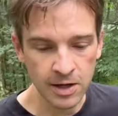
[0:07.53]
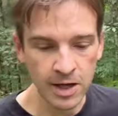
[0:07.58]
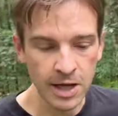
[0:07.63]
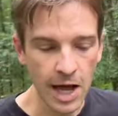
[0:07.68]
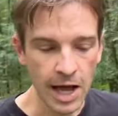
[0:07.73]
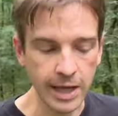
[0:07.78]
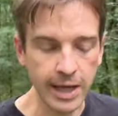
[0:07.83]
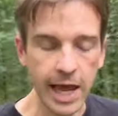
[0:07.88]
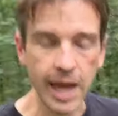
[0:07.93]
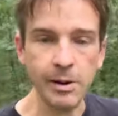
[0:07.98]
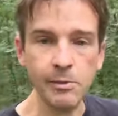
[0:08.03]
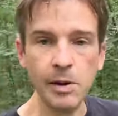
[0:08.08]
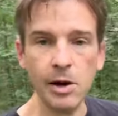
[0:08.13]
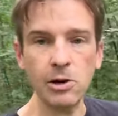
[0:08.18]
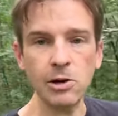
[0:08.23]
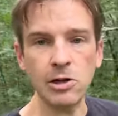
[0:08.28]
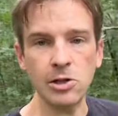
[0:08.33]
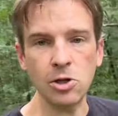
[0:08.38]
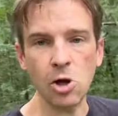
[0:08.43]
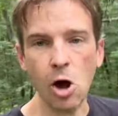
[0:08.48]
I came
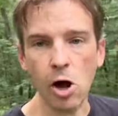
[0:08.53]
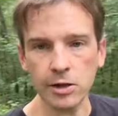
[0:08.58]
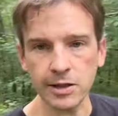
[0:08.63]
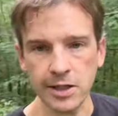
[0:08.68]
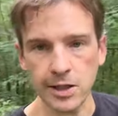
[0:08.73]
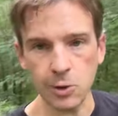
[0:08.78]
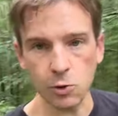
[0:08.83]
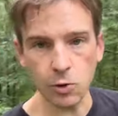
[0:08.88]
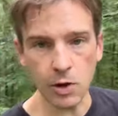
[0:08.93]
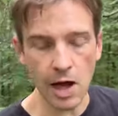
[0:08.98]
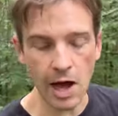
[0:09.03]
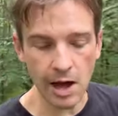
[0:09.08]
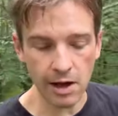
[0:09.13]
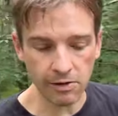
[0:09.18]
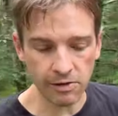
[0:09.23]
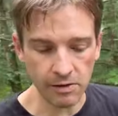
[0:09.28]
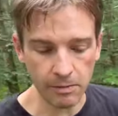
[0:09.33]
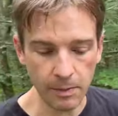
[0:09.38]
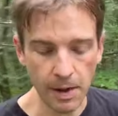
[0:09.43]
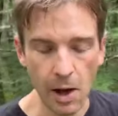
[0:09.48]
here to talk to you
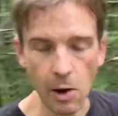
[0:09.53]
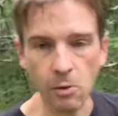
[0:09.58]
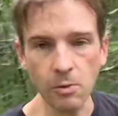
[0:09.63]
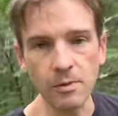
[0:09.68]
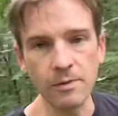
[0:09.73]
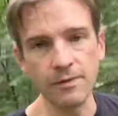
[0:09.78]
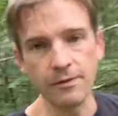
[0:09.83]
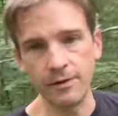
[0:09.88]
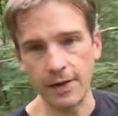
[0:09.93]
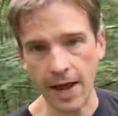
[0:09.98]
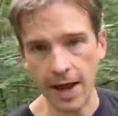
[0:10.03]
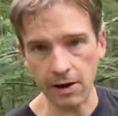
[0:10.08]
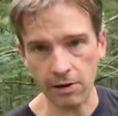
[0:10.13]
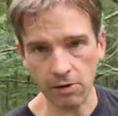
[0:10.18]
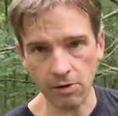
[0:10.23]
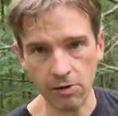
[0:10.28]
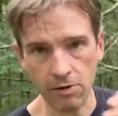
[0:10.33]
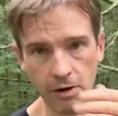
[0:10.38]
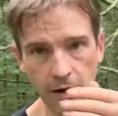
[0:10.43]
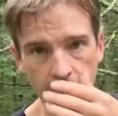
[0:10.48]
guys about van
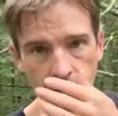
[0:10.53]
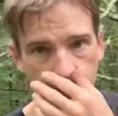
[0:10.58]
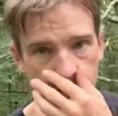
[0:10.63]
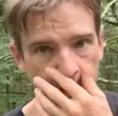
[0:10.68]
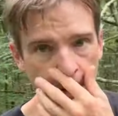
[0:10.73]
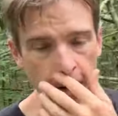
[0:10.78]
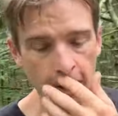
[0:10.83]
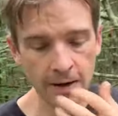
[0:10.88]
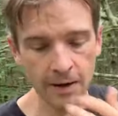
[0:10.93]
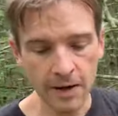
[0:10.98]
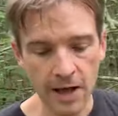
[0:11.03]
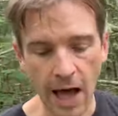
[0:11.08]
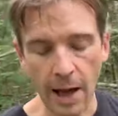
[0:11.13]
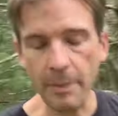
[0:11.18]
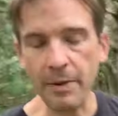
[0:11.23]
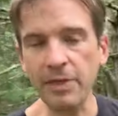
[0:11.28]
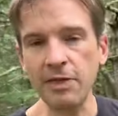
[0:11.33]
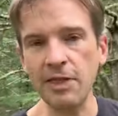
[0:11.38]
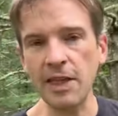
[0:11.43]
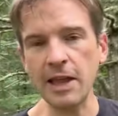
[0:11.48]
stuff. I've
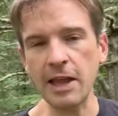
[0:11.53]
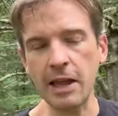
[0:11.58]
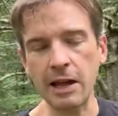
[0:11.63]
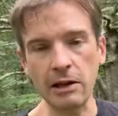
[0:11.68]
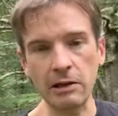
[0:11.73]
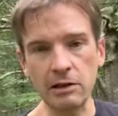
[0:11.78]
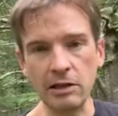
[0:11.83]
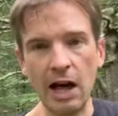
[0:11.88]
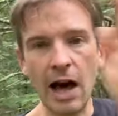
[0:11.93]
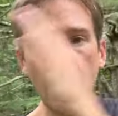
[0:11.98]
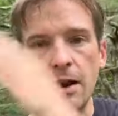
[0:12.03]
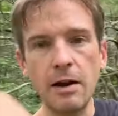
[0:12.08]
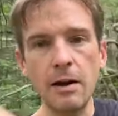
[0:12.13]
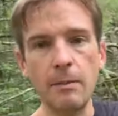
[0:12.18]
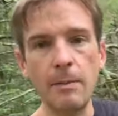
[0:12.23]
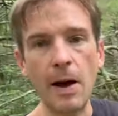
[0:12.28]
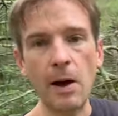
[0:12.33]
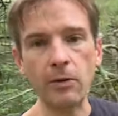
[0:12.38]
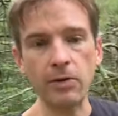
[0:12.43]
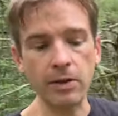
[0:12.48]
been thinking a lot
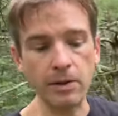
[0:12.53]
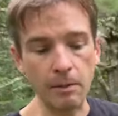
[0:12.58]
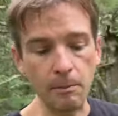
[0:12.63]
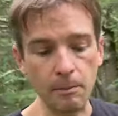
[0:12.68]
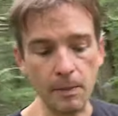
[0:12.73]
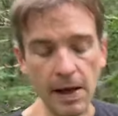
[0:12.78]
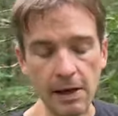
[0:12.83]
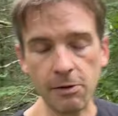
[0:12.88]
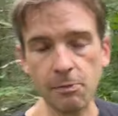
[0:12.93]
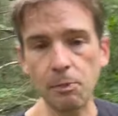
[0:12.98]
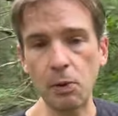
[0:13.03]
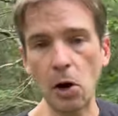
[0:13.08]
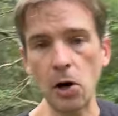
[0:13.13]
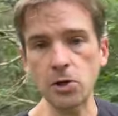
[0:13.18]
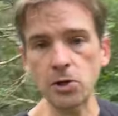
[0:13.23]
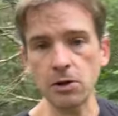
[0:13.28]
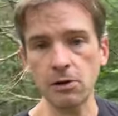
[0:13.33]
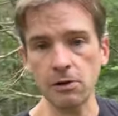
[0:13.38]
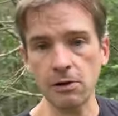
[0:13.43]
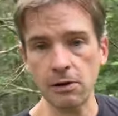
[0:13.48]
about the best
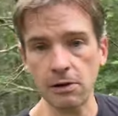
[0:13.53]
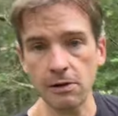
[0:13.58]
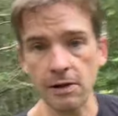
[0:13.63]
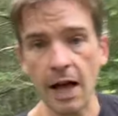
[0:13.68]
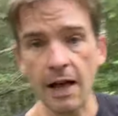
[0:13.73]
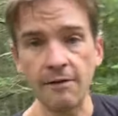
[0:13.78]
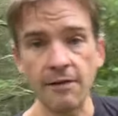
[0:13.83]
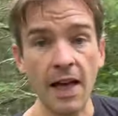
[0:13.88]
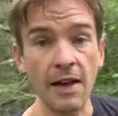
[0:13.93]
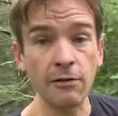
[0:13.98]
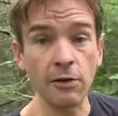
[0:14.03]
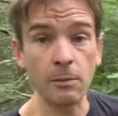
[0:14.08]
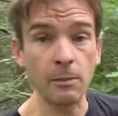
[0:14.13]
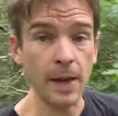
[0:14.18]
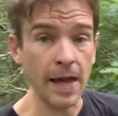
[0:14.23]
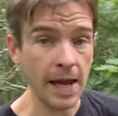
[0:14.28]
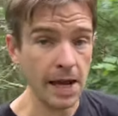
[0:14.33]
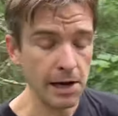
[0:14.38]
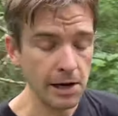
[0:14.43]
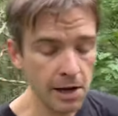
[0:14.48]
purchases I've ever
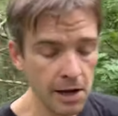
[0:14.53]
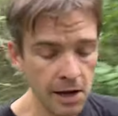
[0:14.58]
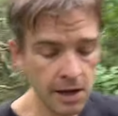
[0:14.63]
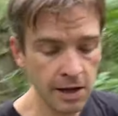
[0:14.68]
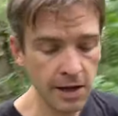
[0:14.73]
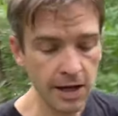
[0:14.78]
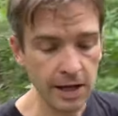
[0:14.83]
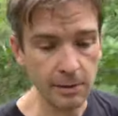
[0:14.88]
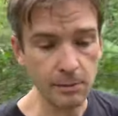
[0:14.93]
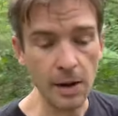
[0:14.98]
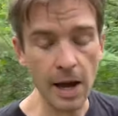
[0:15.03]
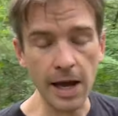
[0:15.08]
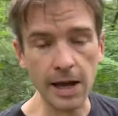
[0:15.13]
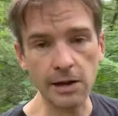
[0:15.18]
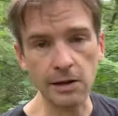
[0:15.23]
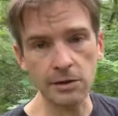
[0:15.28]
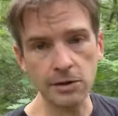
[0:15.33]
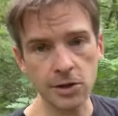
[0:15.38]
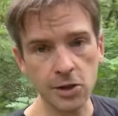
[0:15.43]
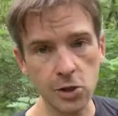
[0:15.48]
made in
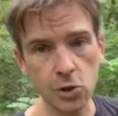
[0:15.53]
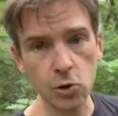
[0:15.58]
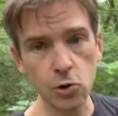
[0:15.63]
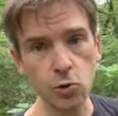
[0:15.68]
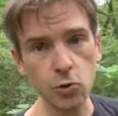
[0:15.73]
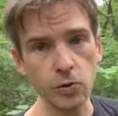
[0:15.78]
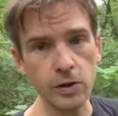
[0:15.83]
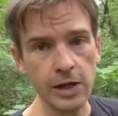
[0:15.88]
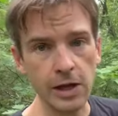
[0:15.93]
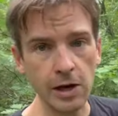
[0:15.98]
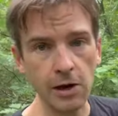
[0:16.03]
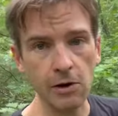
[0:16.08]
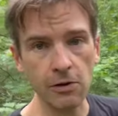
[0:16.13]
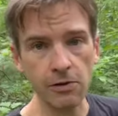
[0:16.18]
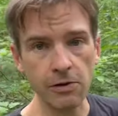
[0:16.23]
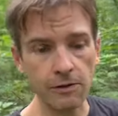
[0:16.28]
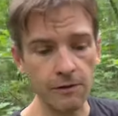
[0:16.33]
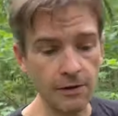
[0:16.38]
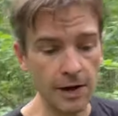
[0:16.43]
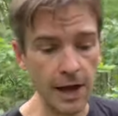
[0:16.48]
my 2
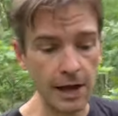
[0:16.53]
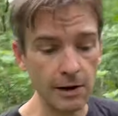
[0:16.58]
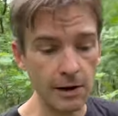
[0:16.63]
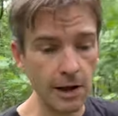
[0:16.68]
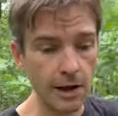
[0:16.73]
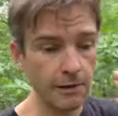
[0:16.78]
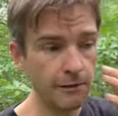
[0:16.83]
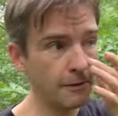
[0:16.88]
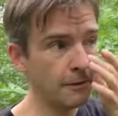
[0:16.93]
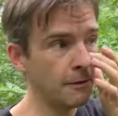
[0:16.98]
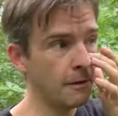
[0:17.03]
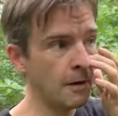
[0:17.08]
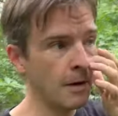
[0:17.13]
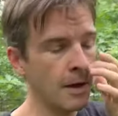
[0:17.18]
years of van life.